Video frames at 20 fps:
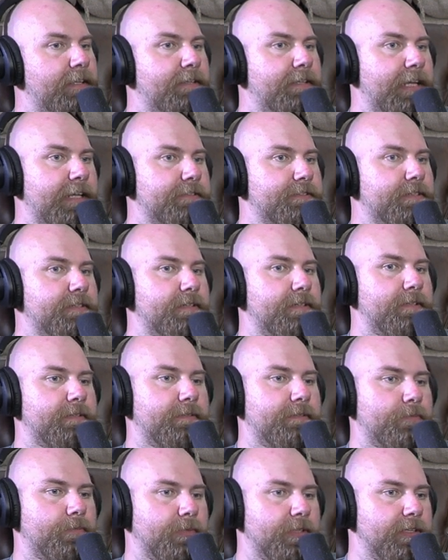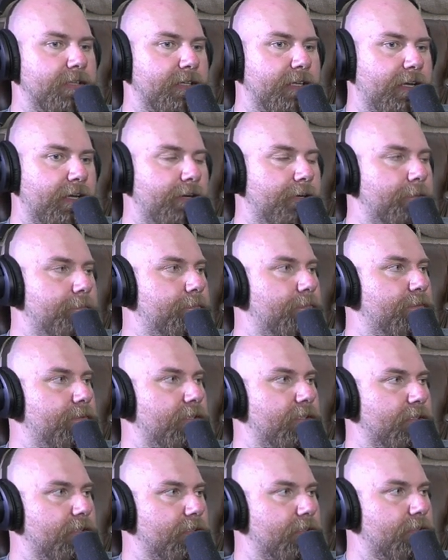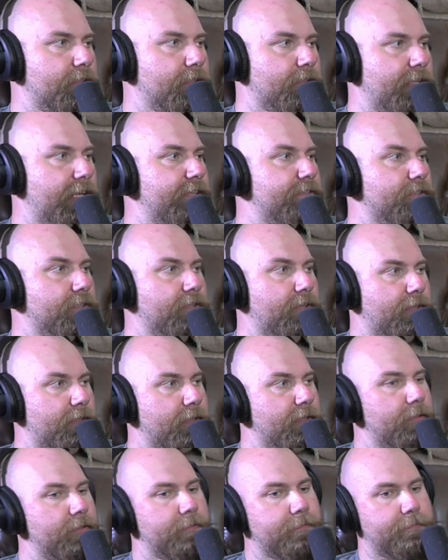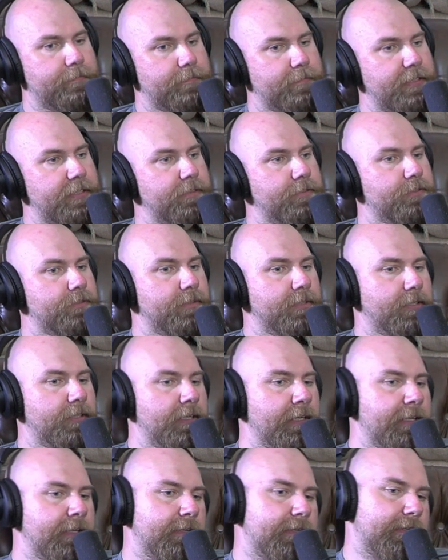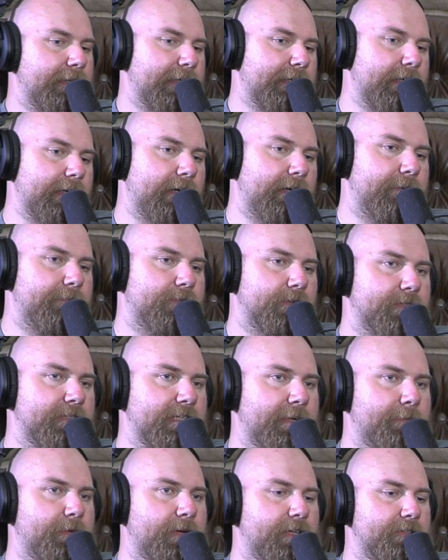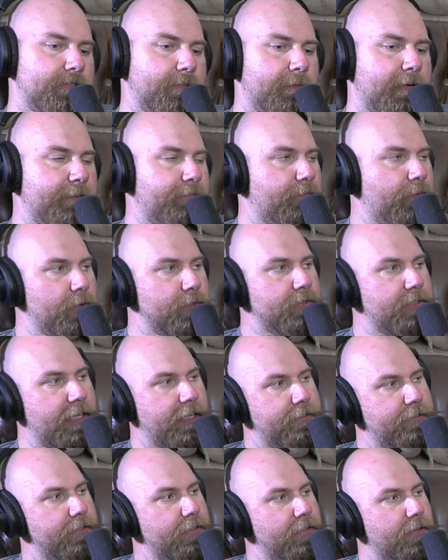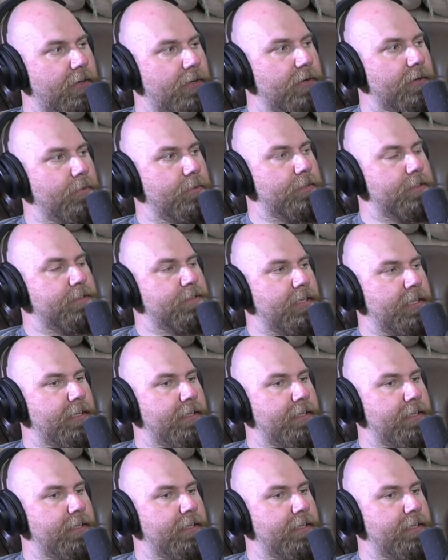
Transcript: and that's gonna really help the classic car industry. Like for example, so my first antique car was a.